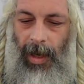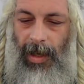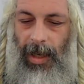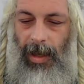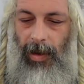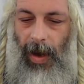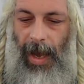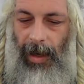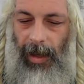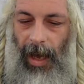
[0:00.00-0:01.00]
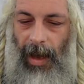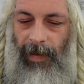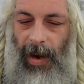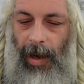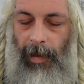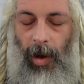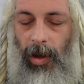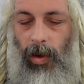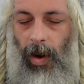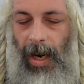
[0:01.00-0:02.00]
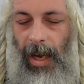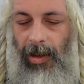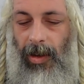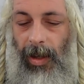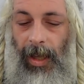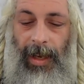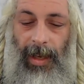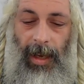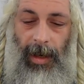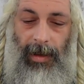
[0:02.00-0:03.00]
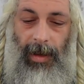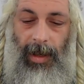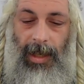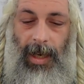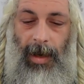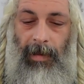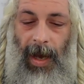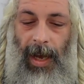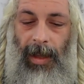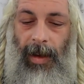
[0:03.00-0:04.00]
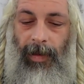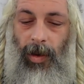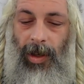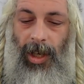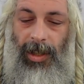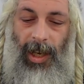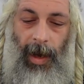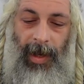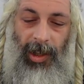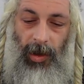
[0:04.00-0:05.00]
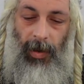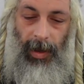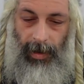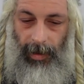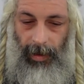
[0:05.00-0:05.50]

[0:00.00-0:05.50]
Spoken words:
Ki ilu eincha afar kamo, you are not dirt like it. Ki im ba'elav, you are just coming to it.